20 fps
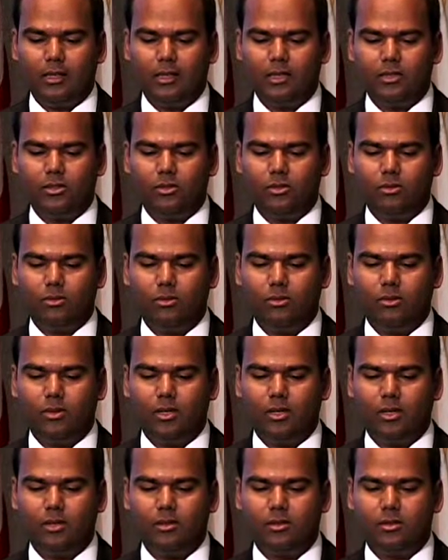So going
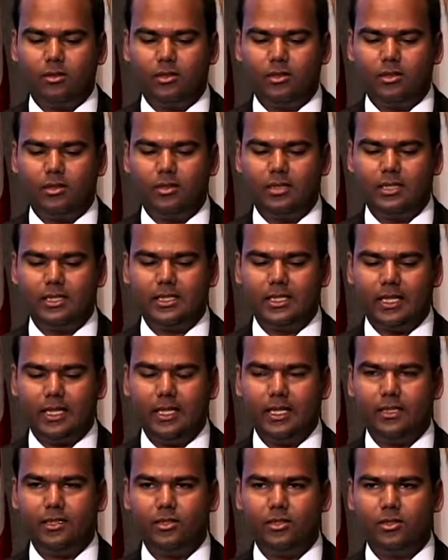on to the
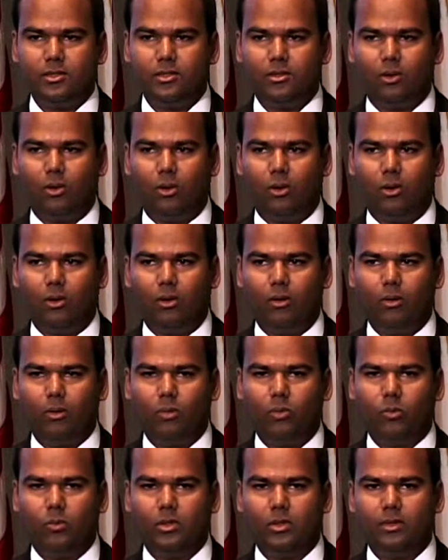signs,
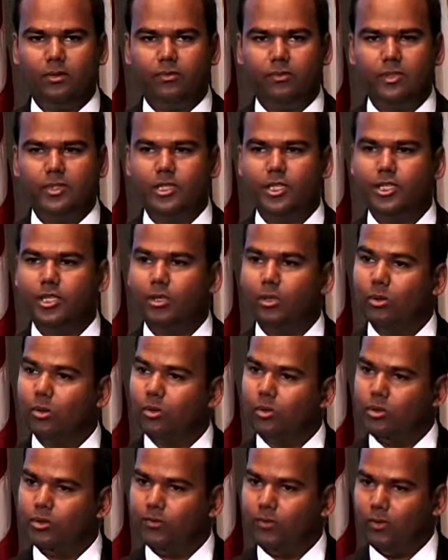what the physician
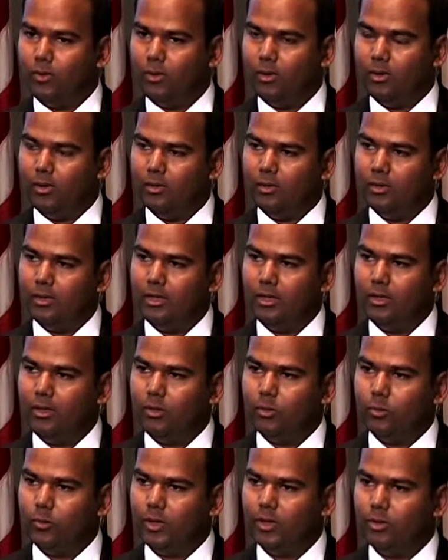looks for
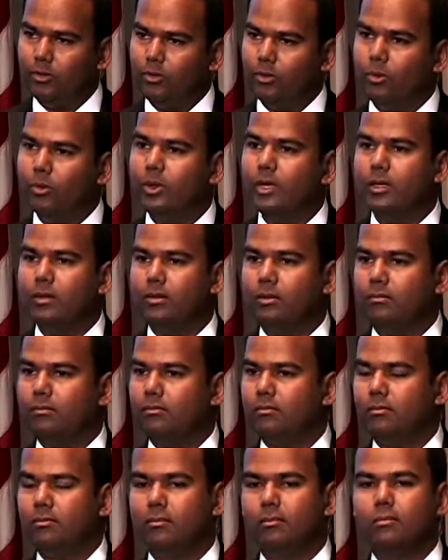when you go in
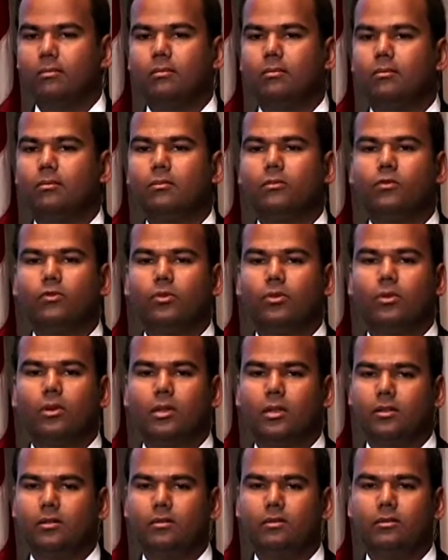for
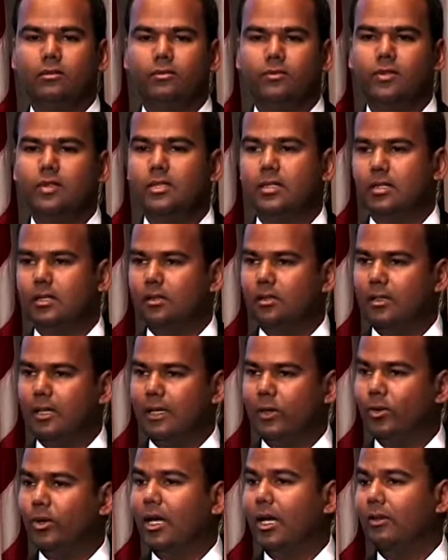a physical and
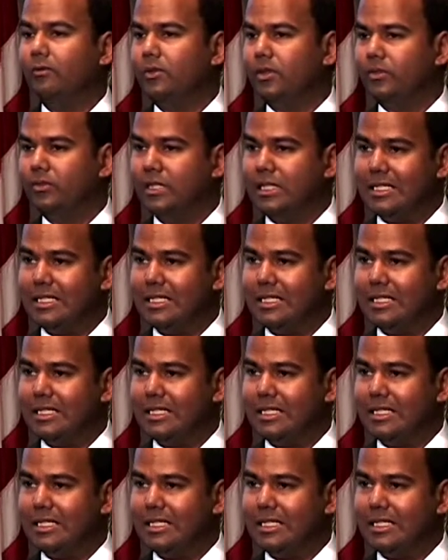you have liver